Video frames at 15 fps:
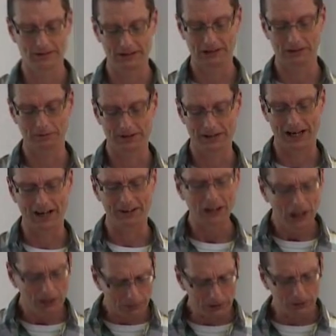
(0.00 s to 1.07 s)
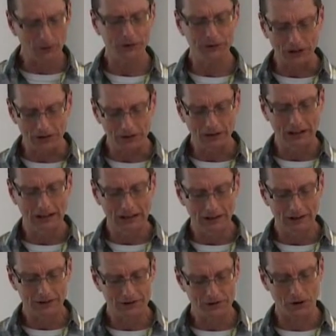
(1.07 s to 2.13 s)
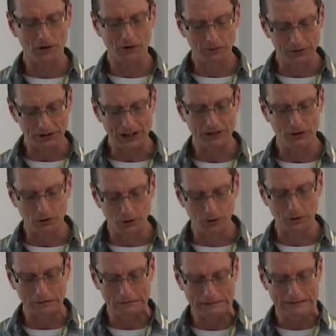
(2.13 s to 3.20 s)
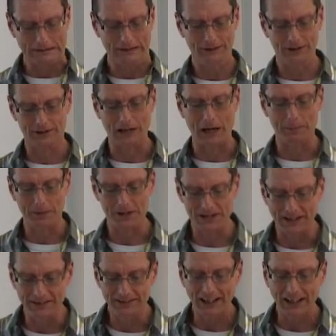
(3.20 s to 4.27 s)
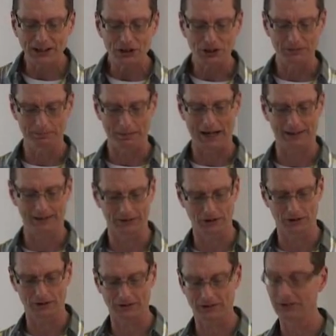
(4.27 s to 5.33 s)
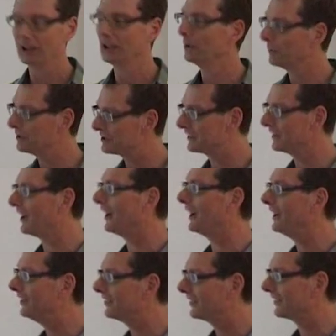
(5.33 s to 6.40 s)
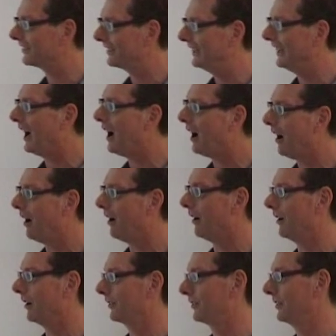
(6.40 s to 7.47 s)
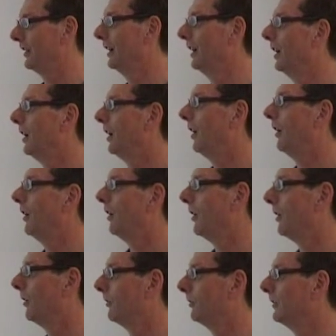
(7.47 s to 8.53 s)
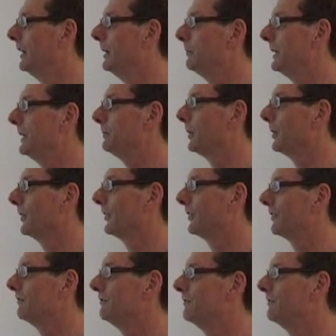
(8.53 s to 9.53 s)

to deal with that, we'll also solve what I call the representation paradox, which lies at the heart of people's